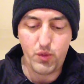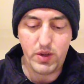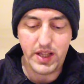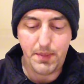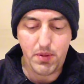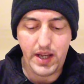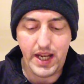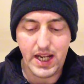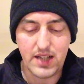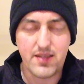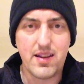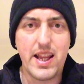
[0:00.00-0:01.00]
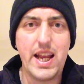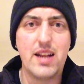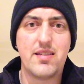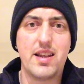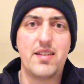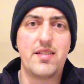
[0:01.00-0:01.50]
when they play against
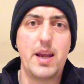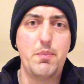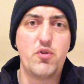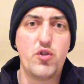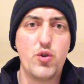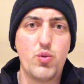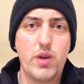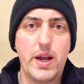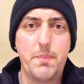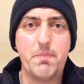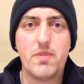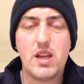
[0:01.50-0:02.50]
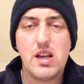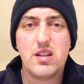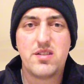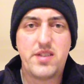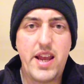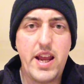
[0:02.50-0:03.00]
Leeds, they seem to
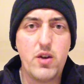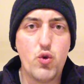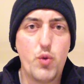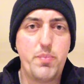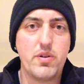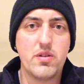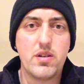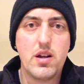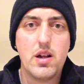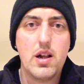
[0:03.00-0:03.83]
turn open.